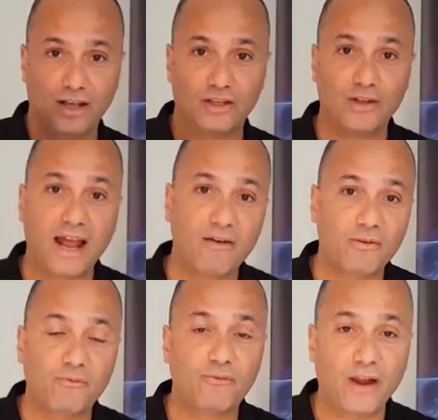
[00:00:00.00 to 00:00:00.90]
you'd have a
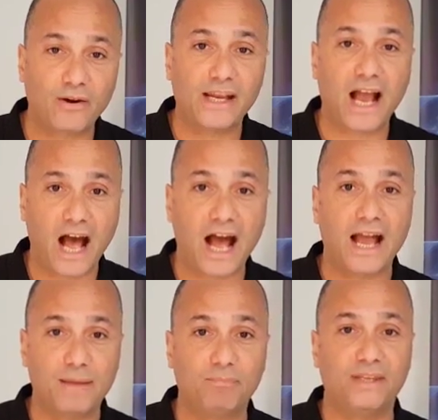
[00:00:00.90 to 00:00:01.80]
very
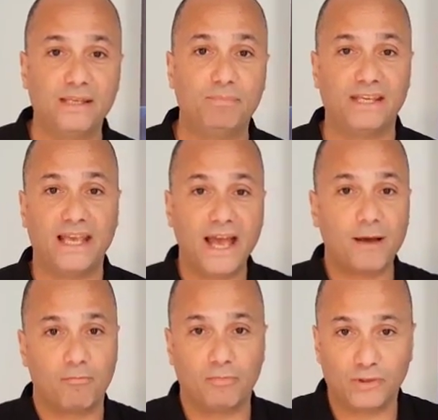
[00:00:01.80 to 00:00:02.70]
high
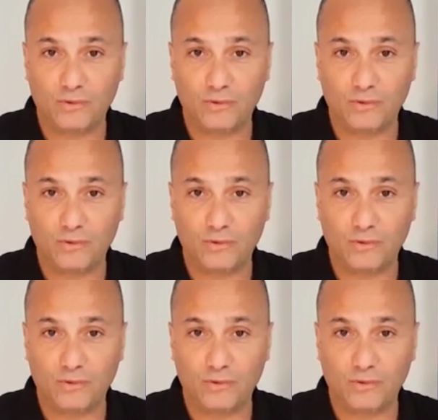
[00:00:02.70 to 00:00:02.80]
ppm.